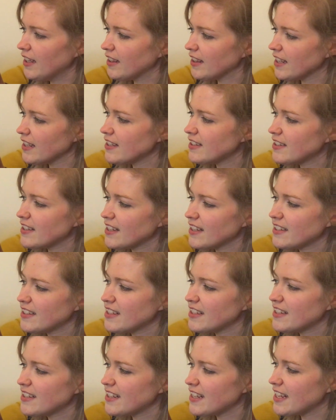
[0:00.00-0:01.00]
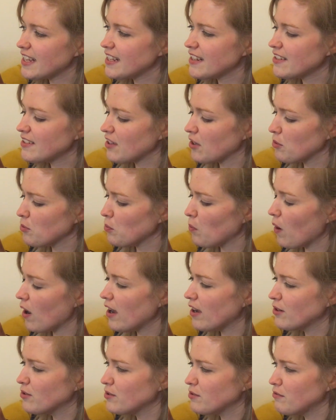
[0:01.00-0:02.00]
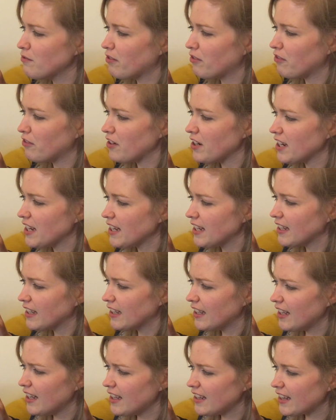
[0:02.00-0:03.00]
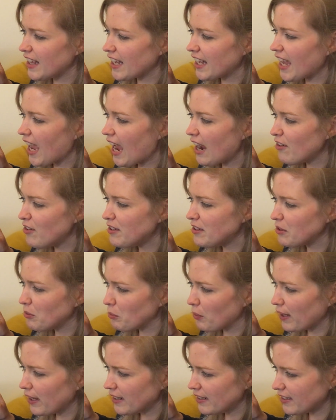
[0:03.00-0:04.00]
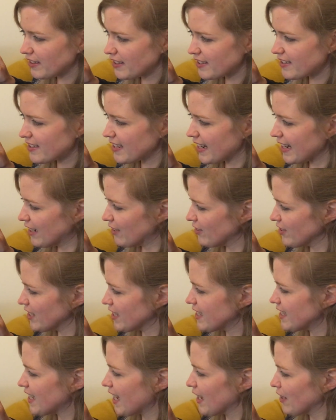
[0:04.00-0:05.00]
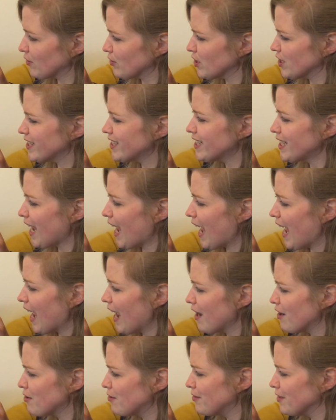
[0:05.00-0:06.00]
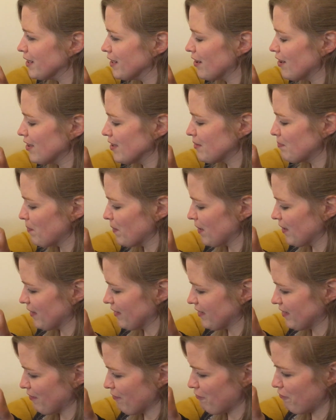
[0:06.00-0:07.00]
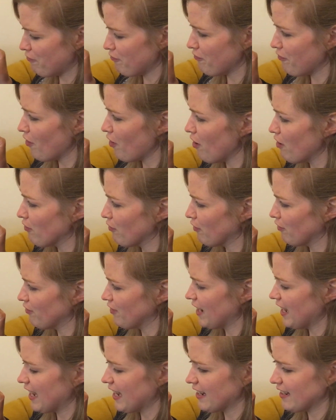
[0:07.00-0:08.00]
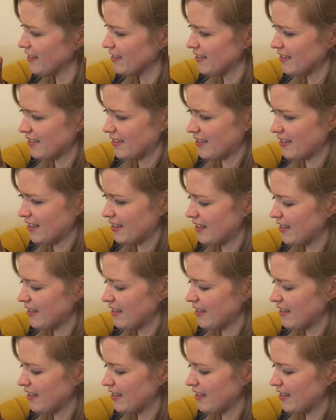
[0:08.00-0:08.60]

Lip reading: This is the sea so wild and free that carried the whale and the snail on his tail to towering icebergs and far-off lands,